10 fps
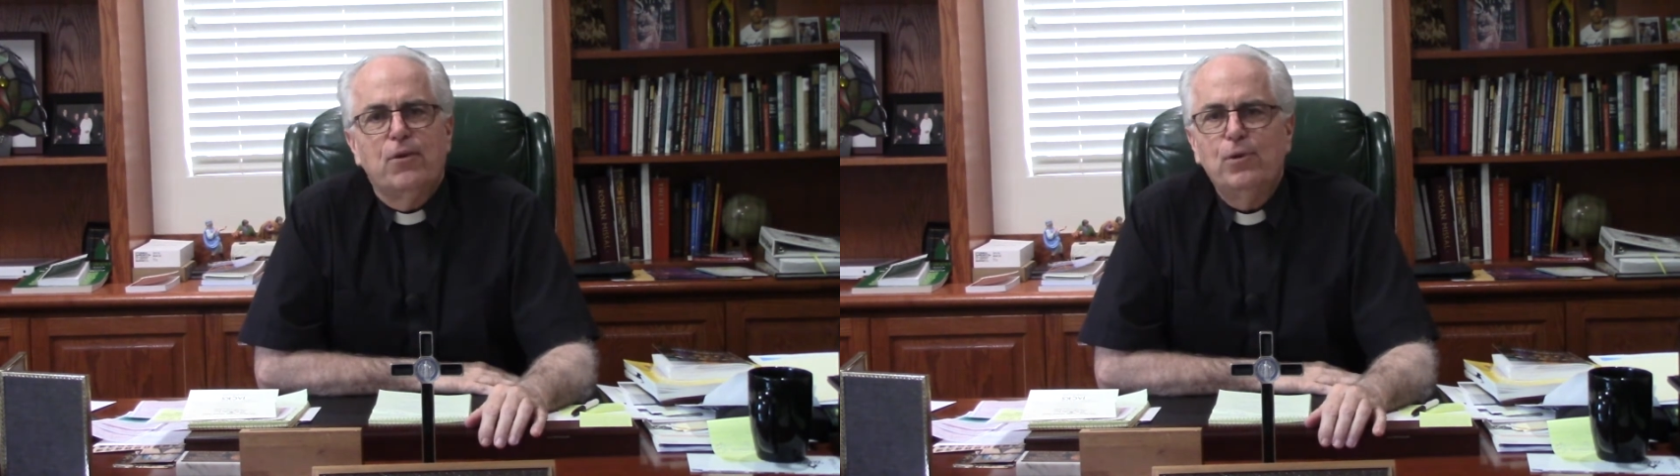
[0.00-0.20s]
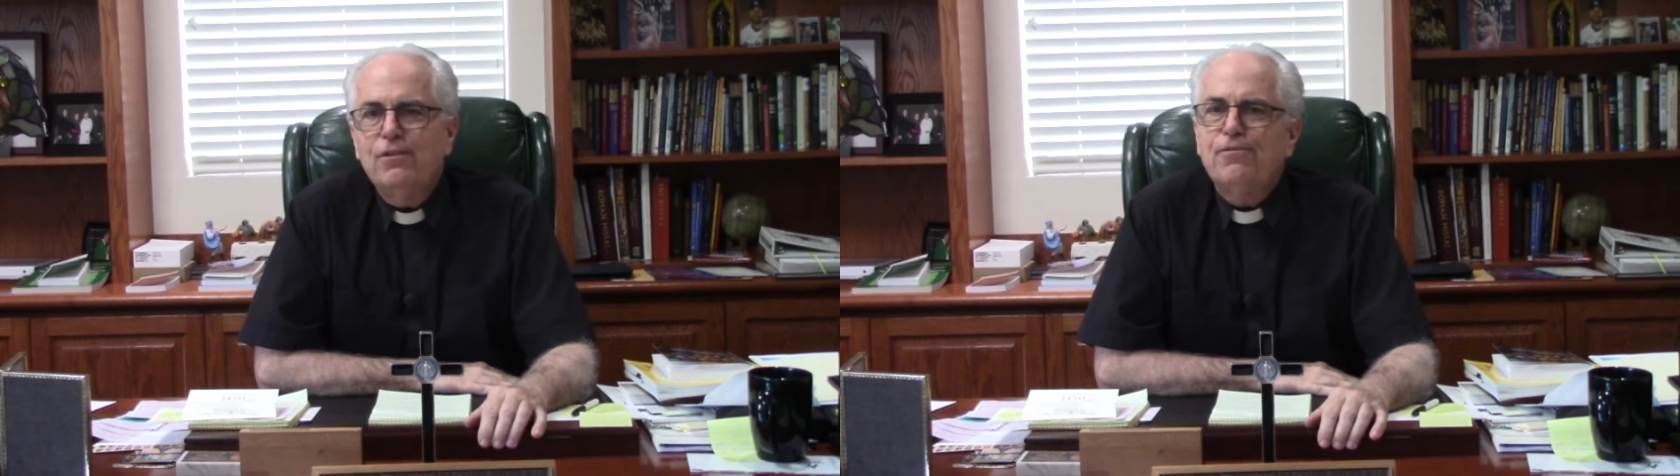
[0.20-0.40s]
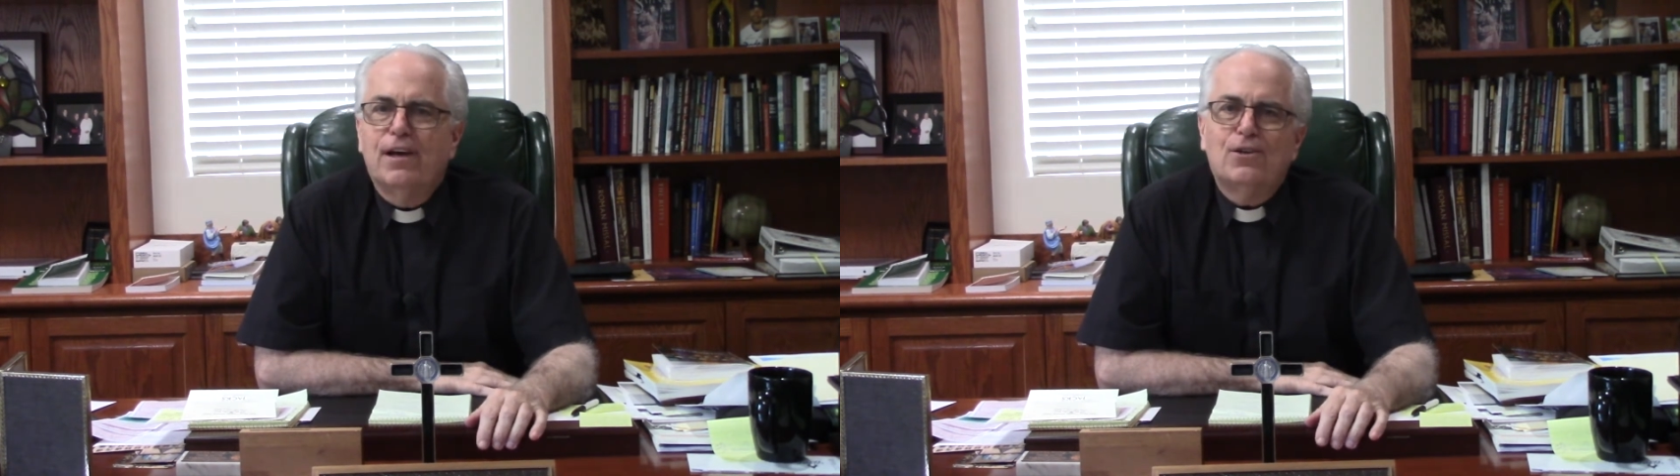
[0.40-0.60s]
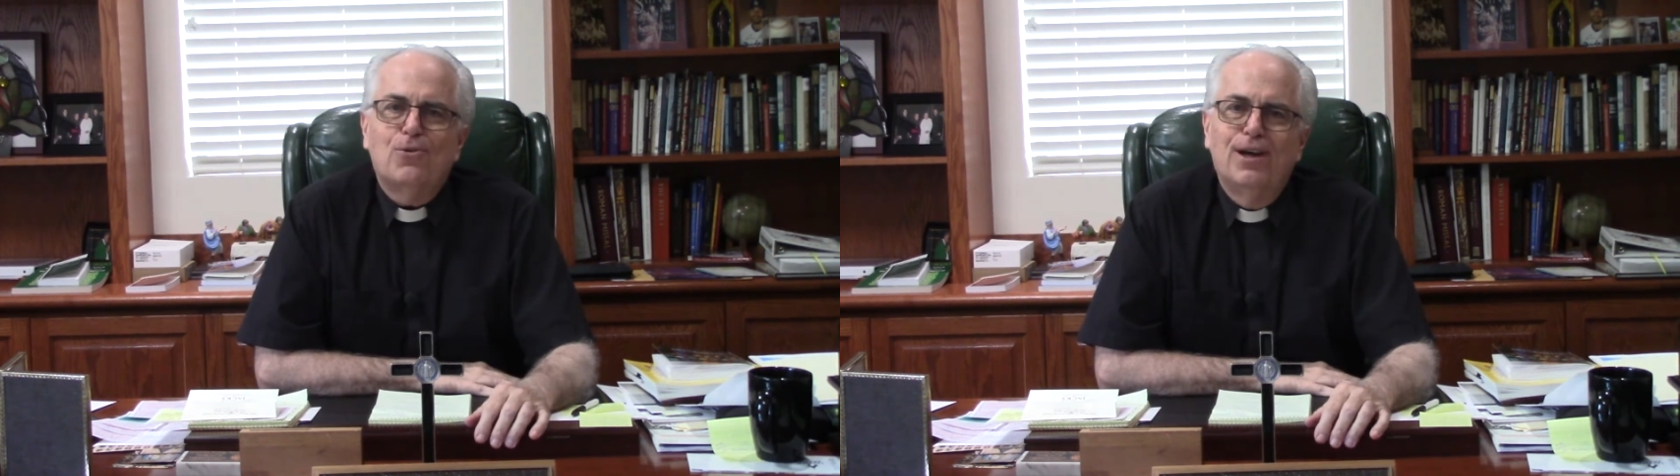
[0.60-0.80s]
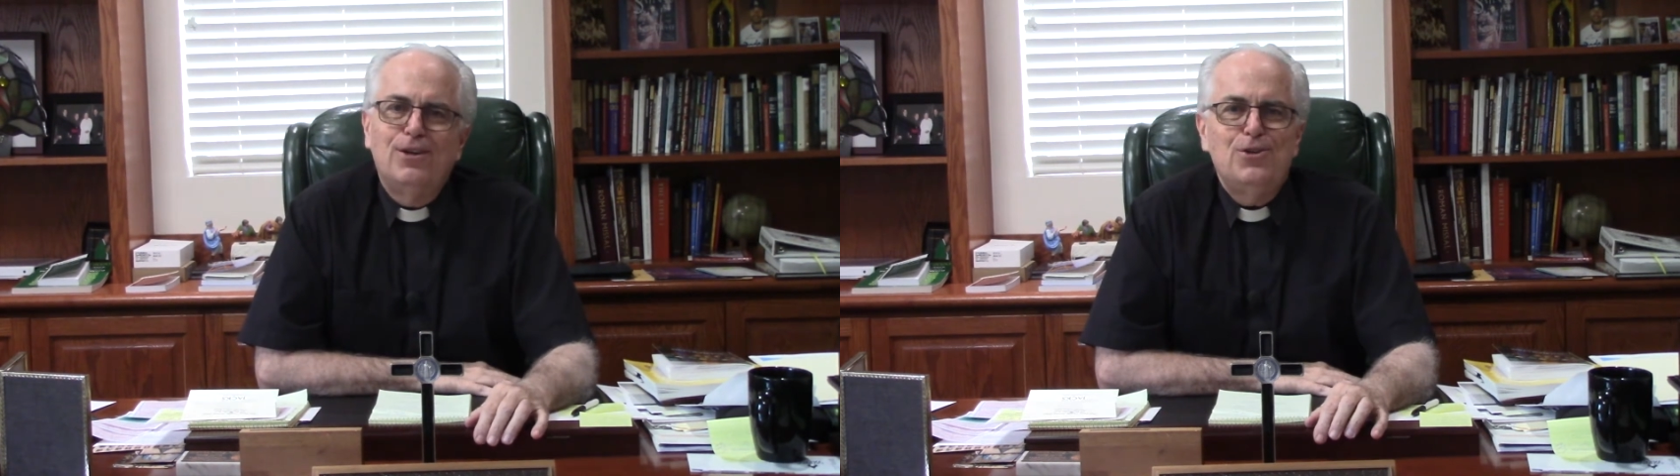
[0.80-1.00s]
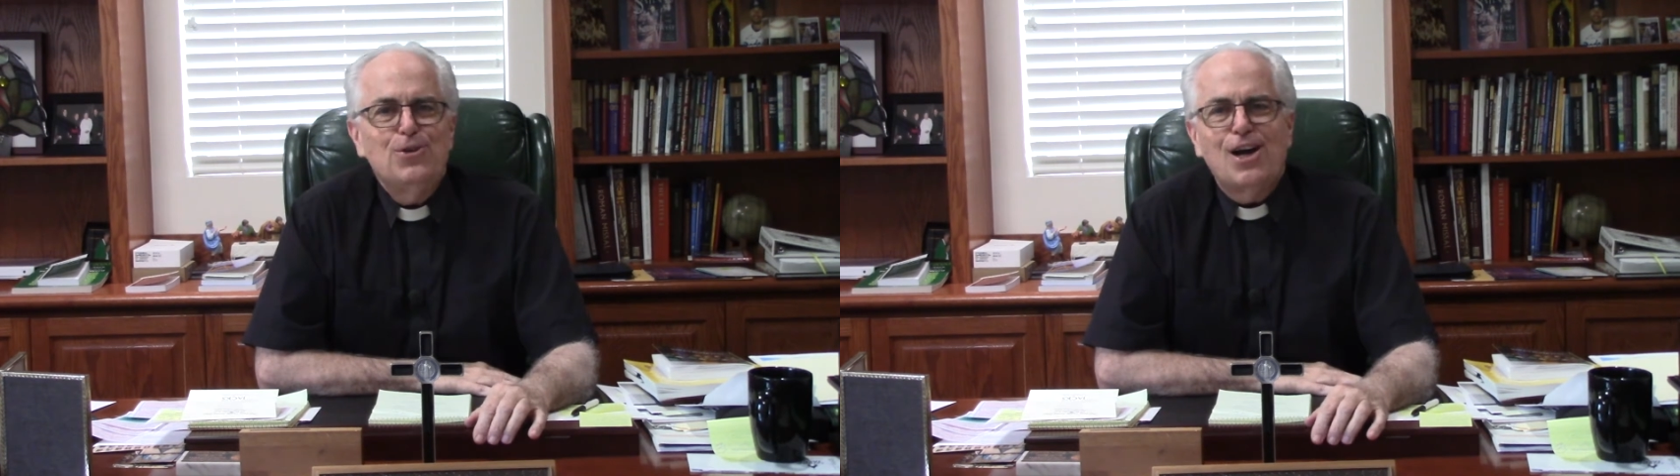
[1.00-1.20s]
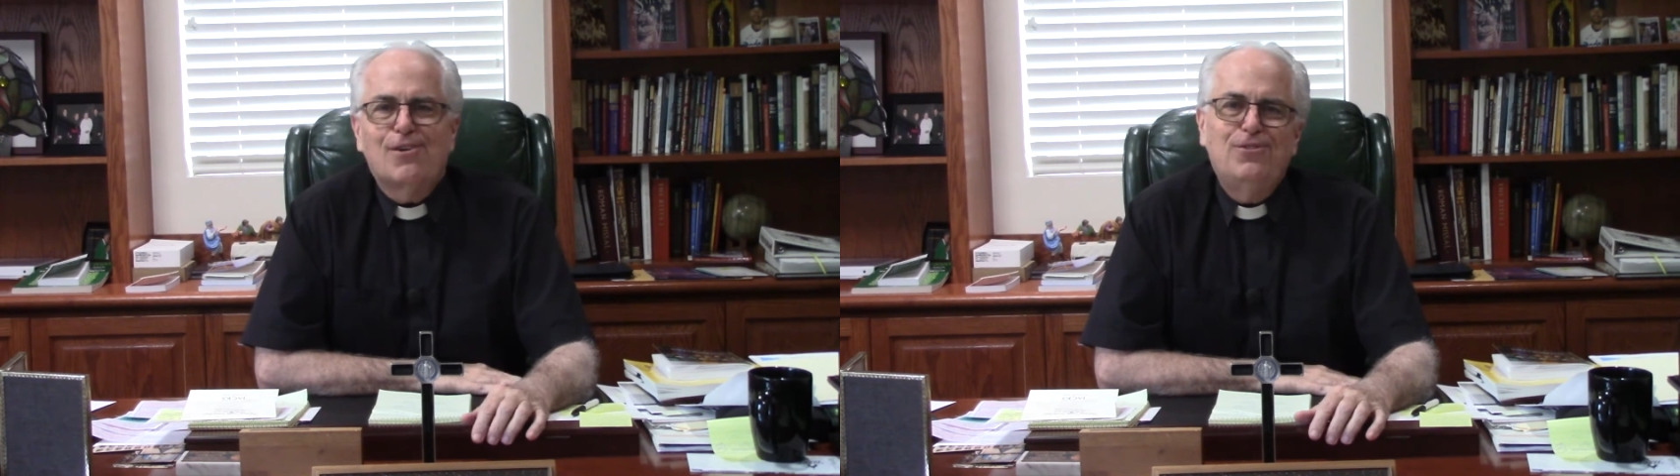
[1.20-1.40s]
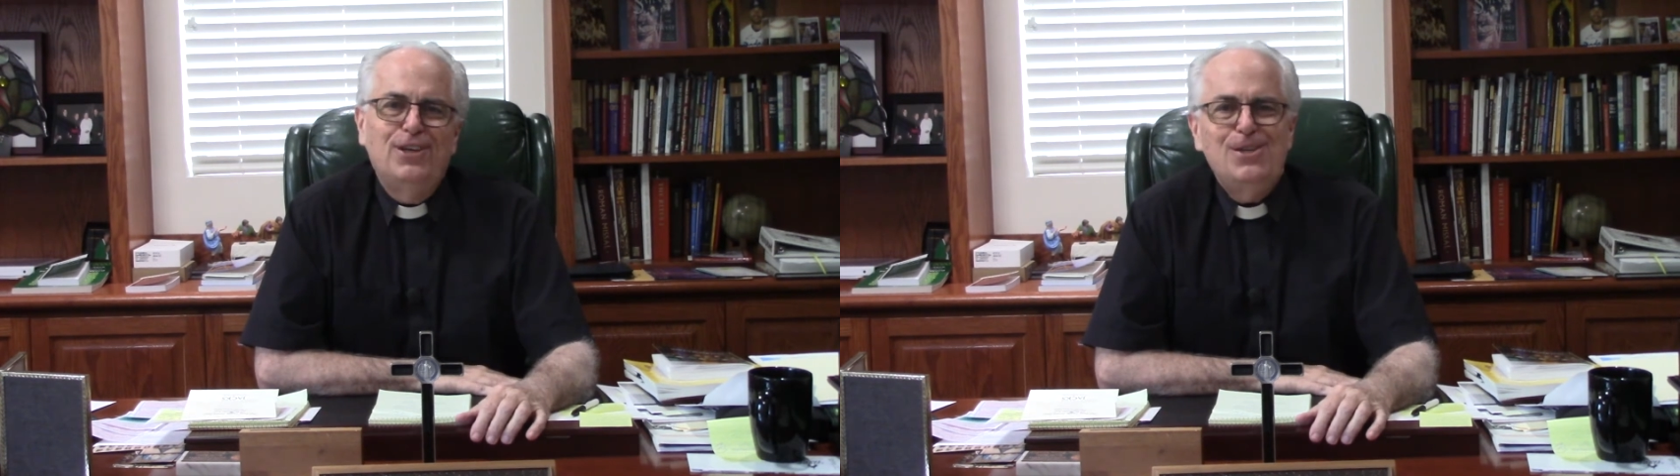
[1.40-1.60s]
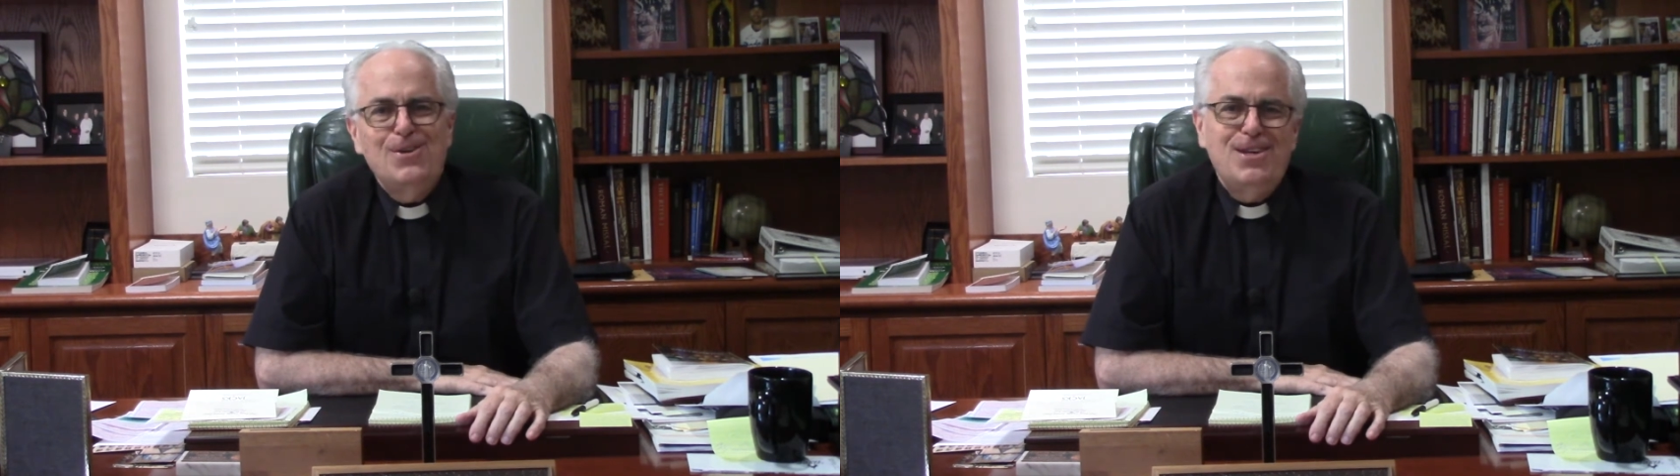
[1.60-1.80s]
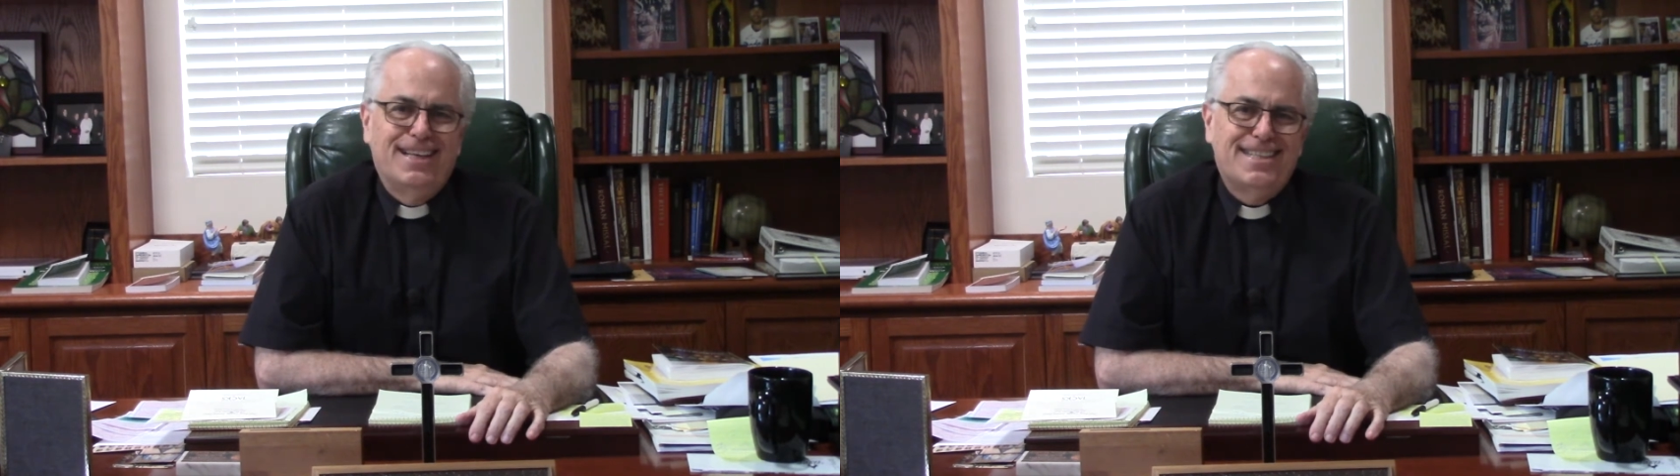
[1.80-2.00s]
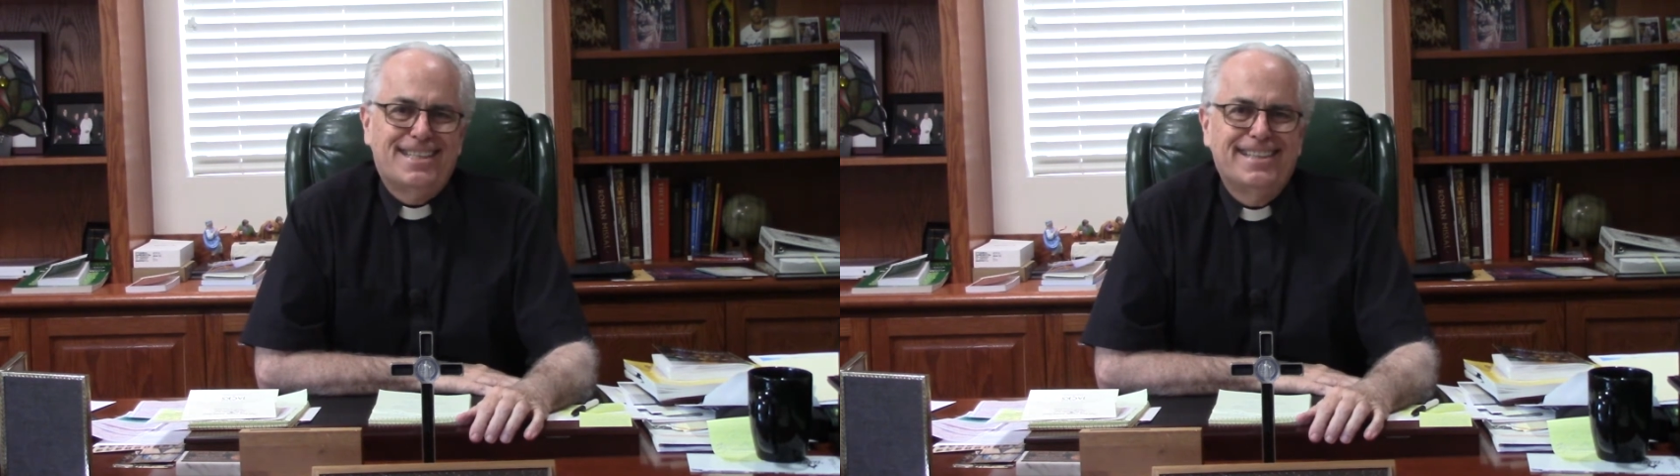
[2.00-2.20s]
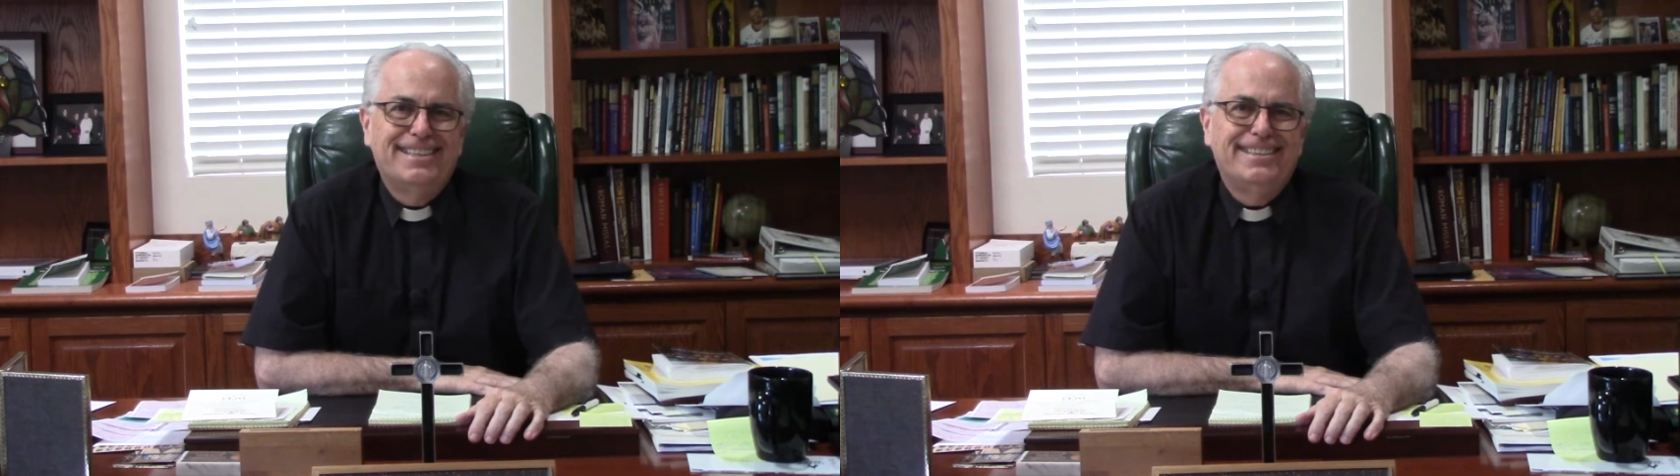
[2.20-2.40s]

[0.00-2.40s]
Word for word: we have found a way to do coffee and donuts.